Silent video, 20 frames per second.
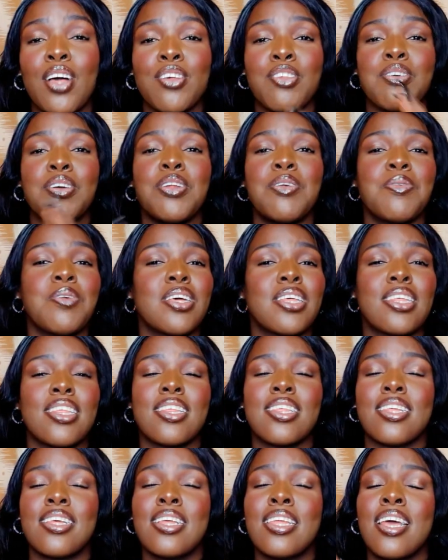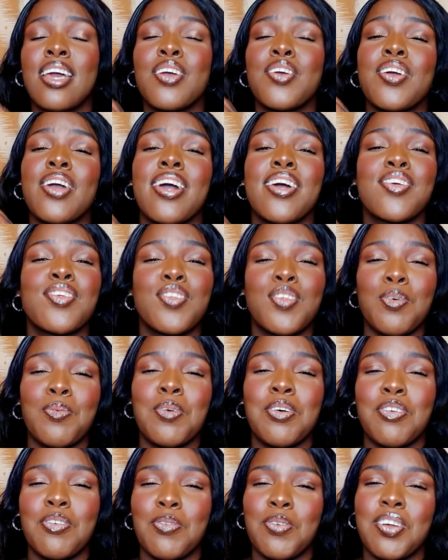So anyways, thank you guys so
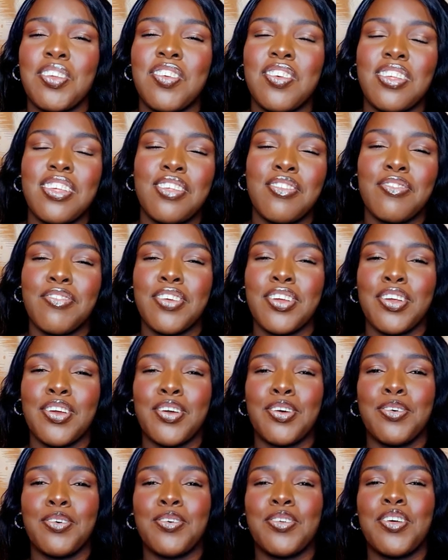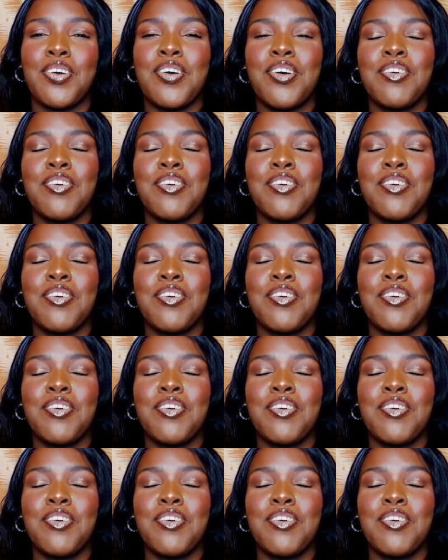much for watching this video.